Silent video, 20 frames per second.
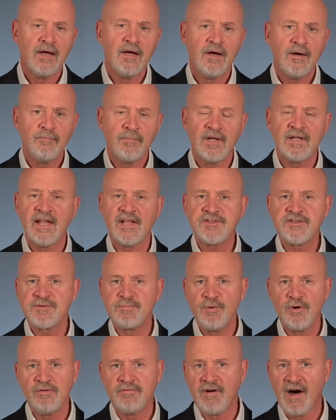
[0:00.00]
But let's
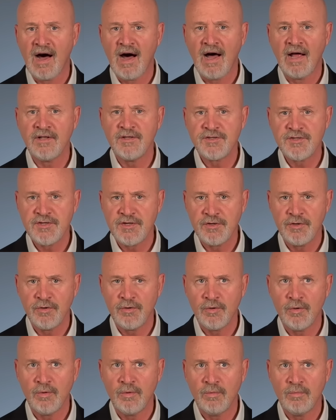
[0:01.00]
move on
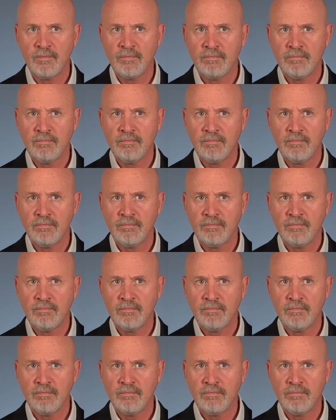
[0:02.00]
to